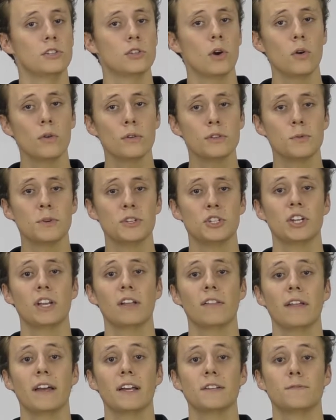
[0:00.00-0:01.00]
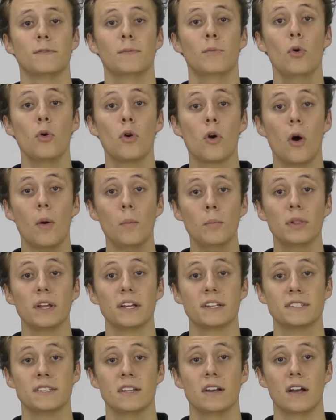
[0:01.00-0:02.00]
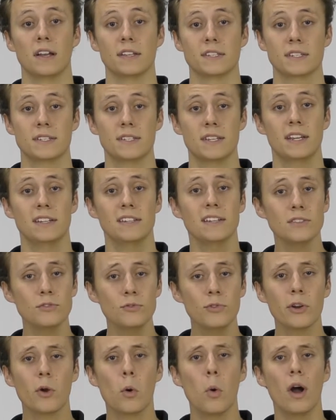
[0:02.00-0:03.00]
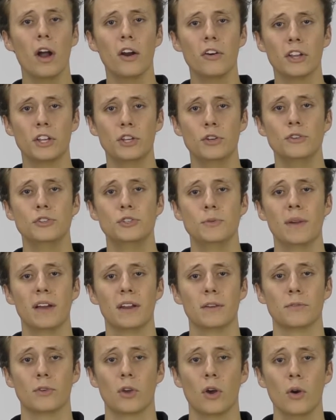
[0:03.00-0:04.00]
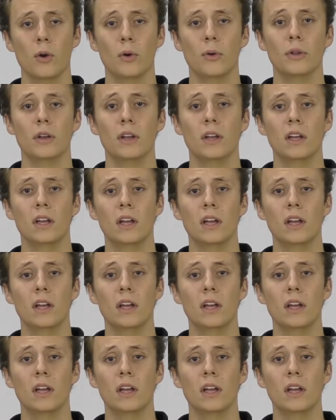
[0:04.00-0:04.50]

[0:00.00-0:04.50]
Toggle switching allows for more complex tasks and doesn't require a huge amount of code.